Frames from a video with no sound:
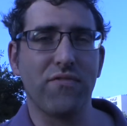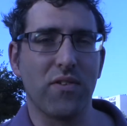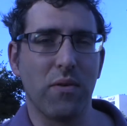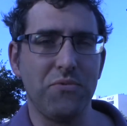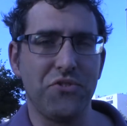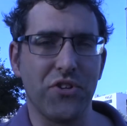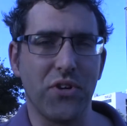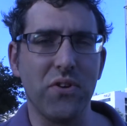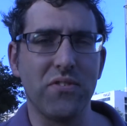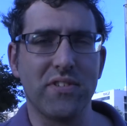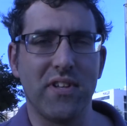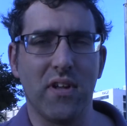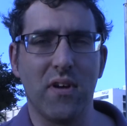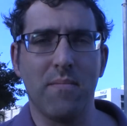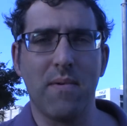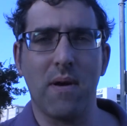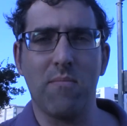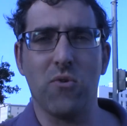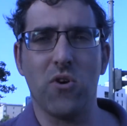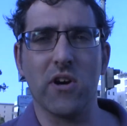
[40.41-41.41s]
from Jerusalem,
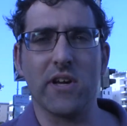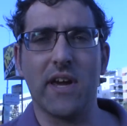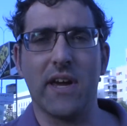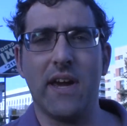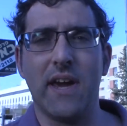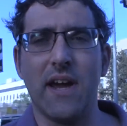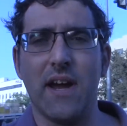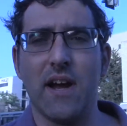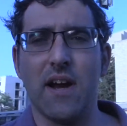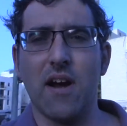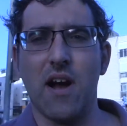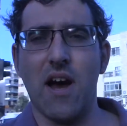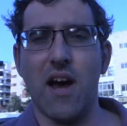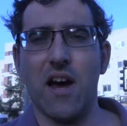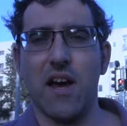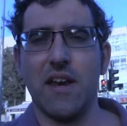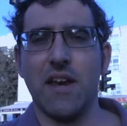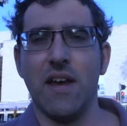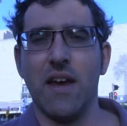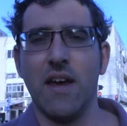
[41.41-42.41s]
I'm walking here
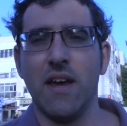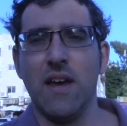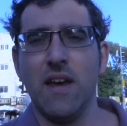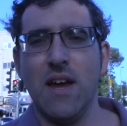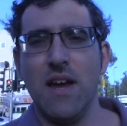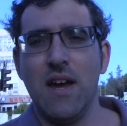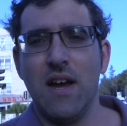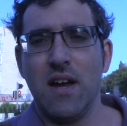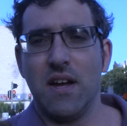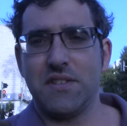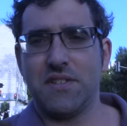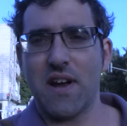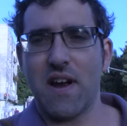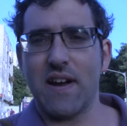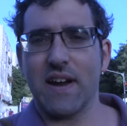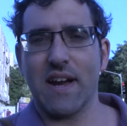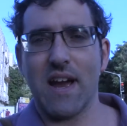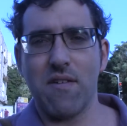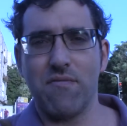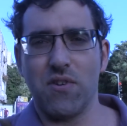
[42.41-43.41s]
on
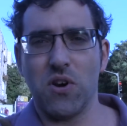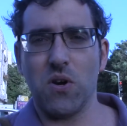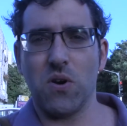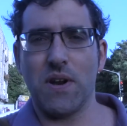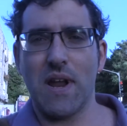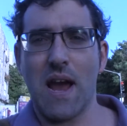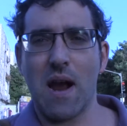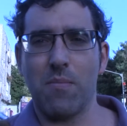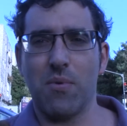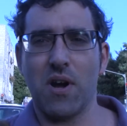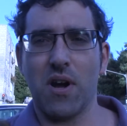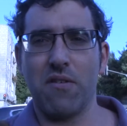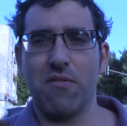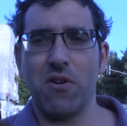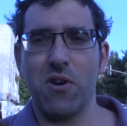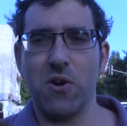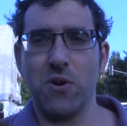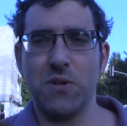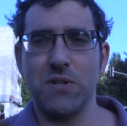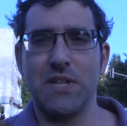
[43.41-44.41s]
Derech Hebron, Hebron
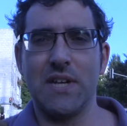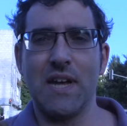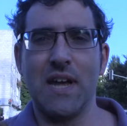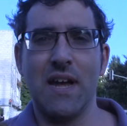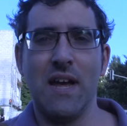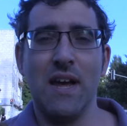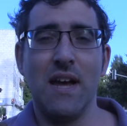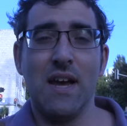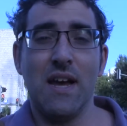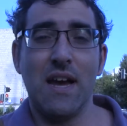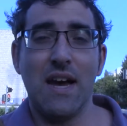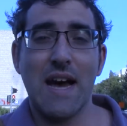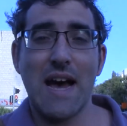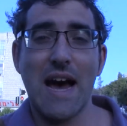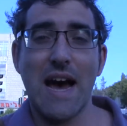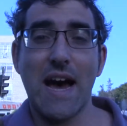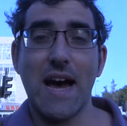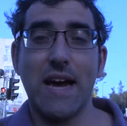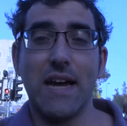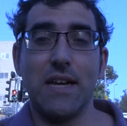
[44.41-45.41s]
Road,
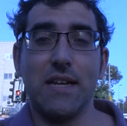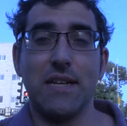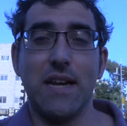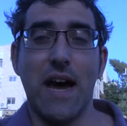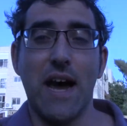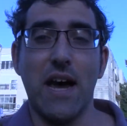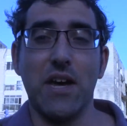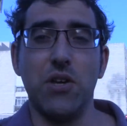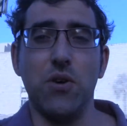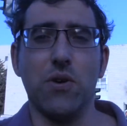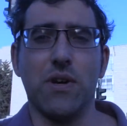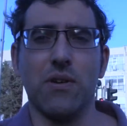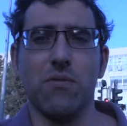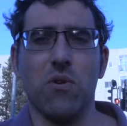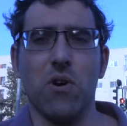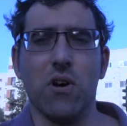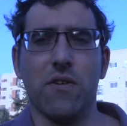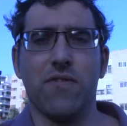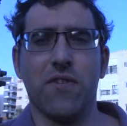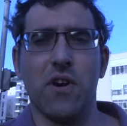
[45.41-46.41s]
and uh, you can
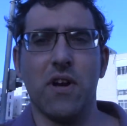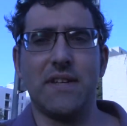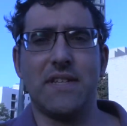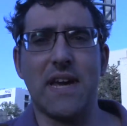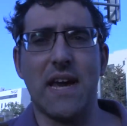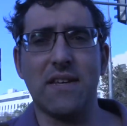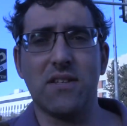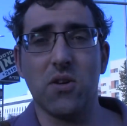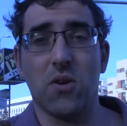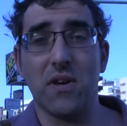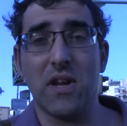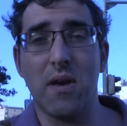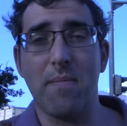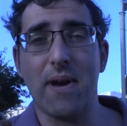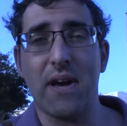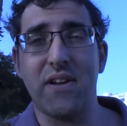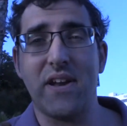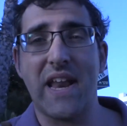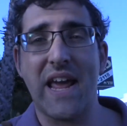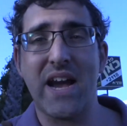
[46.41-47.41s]
walk for it takes only
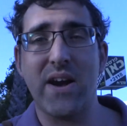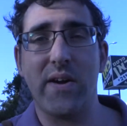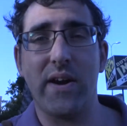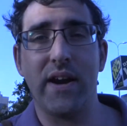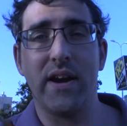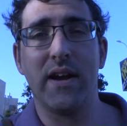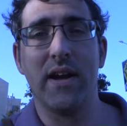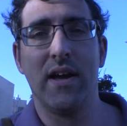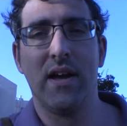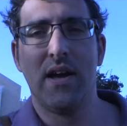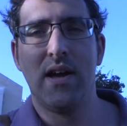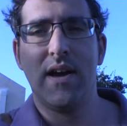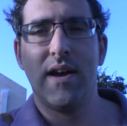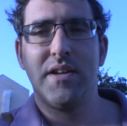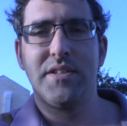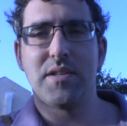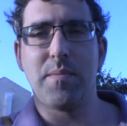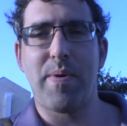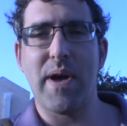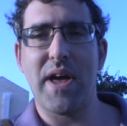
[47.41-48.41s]
about an hour
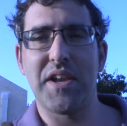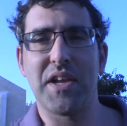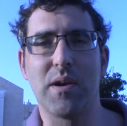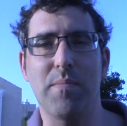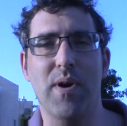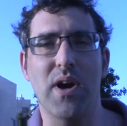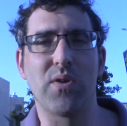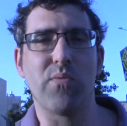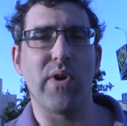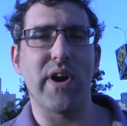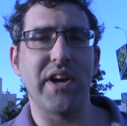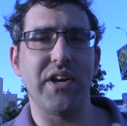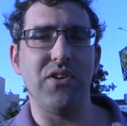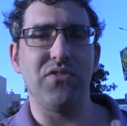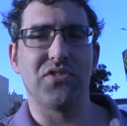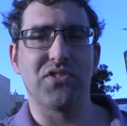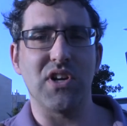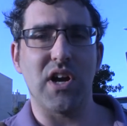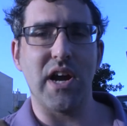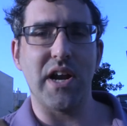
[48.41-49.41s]
depending upon where you
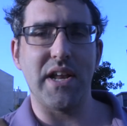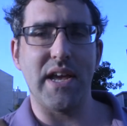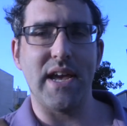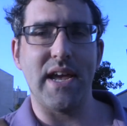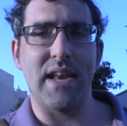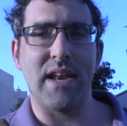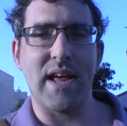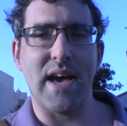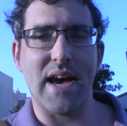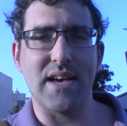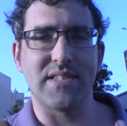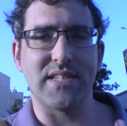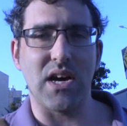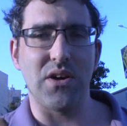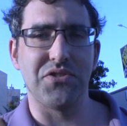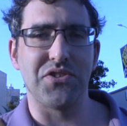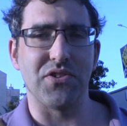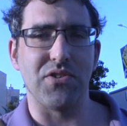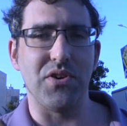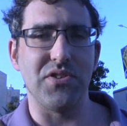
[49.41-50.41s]
start in uh,
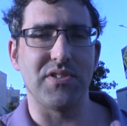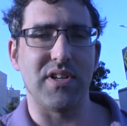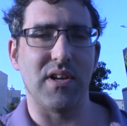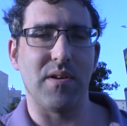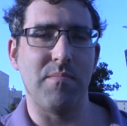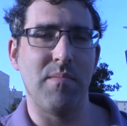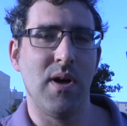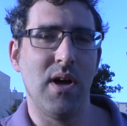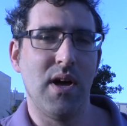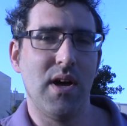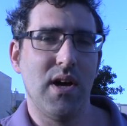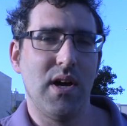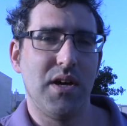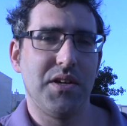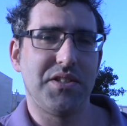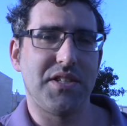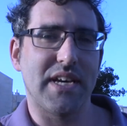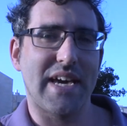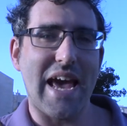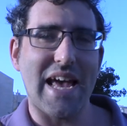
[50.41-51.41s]
South Jerusalem
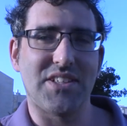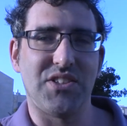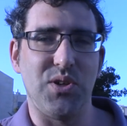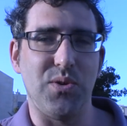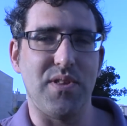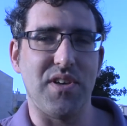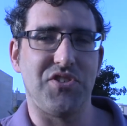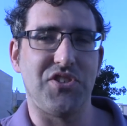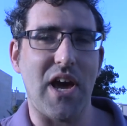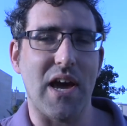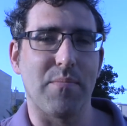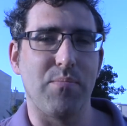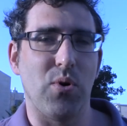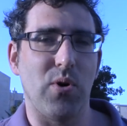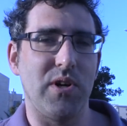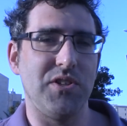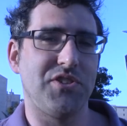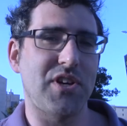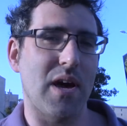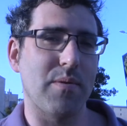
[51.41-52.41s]
to get to the
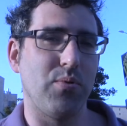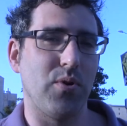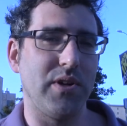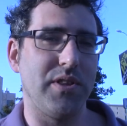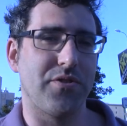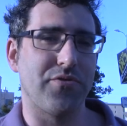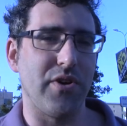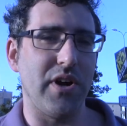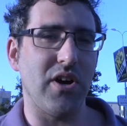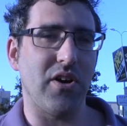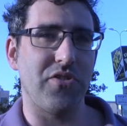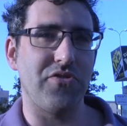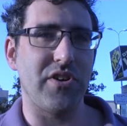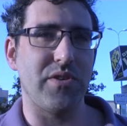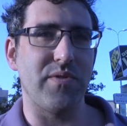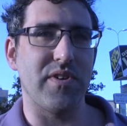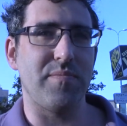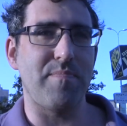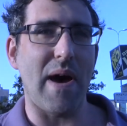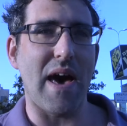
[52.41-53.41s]
checkpoint, checkpoint 300
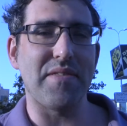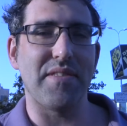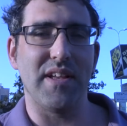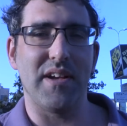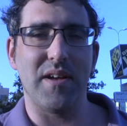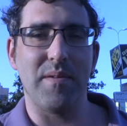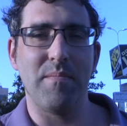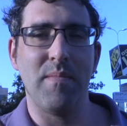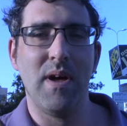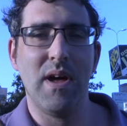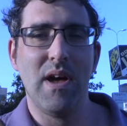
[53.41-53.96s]
with Bethlehem.